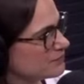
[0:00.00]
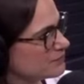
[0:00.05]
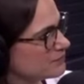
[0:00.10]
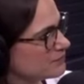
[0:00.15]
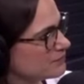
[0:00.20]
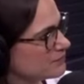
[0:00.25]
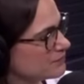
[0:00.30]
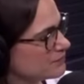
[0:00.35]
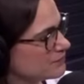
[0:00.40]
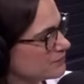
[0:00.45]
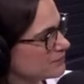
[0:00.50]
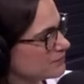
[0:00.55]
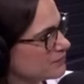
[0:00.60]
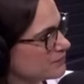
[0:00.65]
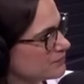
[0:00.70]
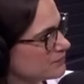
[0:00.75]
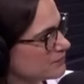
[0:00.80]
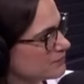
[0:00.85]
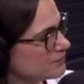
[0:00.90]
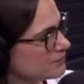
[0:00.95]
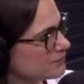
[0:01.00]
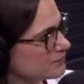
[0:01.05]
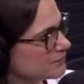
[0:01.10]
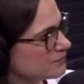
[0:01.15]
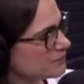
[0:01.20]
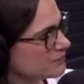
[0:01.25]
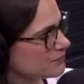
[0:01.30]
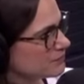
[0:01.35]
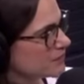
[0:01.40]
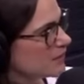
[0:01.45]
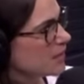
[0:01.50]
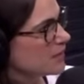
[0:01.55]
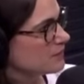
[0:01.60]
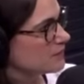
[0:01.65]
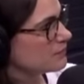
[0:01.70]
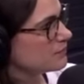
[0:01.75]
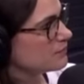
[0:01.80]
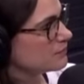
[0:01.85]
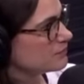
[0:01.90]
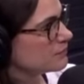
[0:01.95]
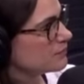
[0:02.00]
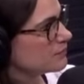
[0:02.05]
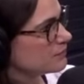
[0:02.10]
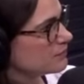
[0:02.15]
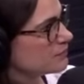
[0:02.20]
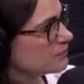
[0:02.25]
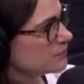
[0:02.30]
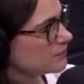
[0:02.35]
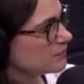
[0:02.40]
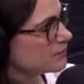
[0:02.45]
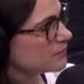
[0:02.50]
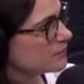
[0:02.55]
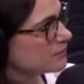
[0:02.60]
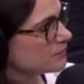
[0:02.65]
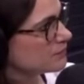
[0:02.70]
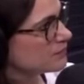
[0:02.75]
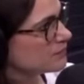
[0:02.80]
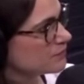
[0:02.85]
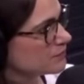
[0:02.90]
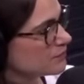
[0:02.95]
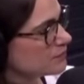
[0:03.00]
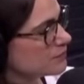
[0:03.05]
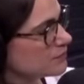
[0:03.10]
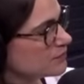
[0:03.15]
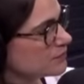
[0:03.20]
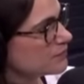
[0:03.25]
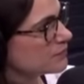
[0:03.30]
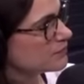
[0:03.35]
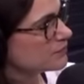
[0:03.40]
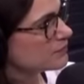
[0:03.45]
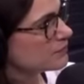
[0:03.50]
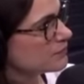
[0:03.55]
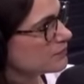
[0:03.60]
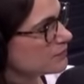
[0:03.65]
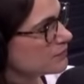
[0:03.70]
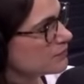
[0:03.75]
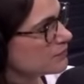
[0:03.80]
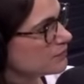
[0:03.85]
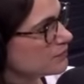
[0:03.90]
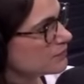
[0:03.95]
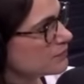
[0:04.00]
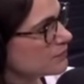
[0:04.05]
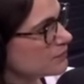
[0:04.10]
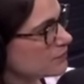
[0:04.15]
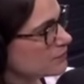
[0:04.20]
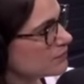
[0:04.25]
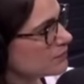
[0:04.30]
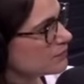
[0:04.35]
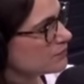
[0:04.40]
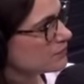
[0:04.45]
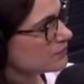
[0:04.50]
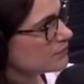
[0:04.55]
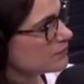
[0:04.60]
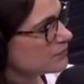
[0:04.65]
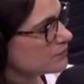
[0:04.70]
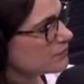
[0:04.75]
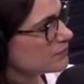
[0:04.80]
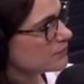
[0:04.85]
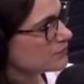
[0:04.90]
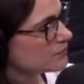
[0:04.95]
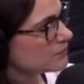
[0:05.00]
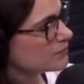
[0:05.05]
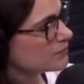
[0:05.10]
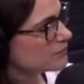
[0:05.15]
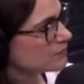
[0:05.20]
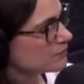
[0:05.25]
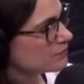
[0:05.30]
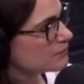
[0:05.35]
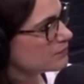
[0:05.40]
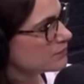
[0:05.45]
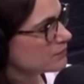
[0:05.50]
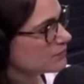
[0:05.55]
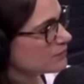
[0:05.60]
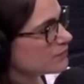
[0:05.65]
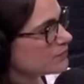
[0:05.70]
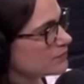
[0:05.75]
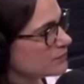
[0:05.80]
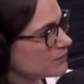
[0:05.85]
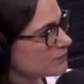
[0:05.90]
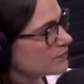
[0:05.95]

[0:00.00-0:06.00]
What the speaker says: This person isn't speaking.